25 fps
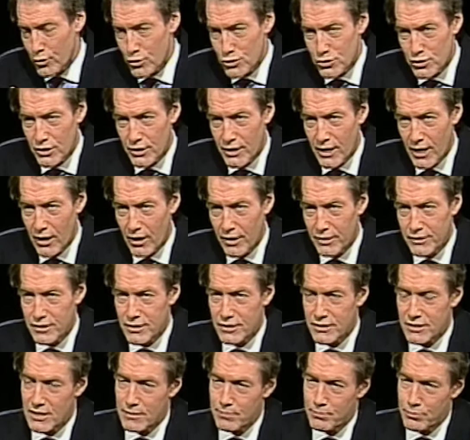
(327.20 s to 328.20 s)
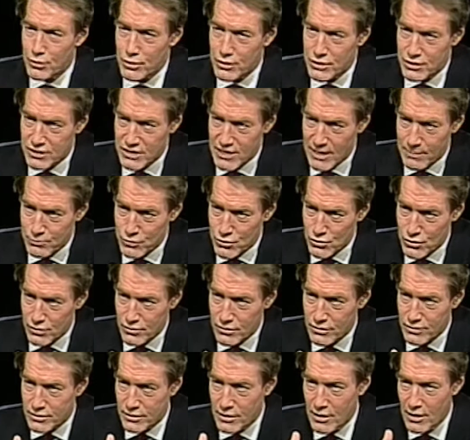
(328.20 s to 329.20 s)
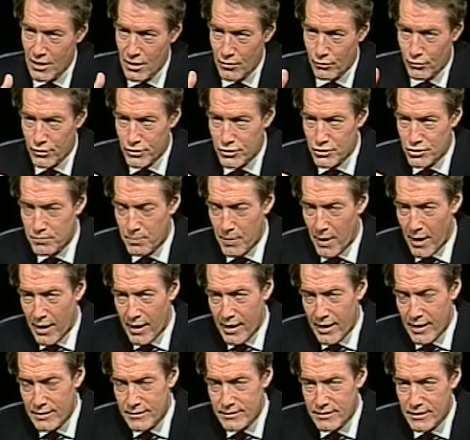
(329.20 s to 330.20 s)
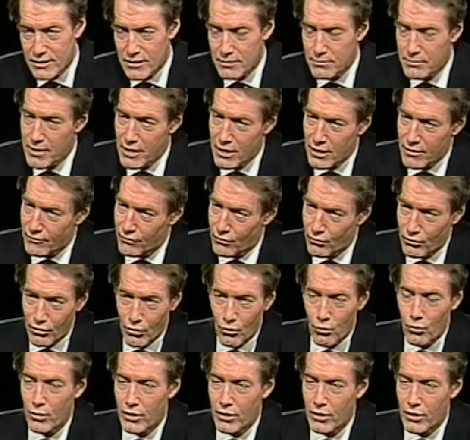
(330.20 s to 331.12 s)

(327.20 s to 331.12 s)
personalities and perceptions with spies as a metaphor,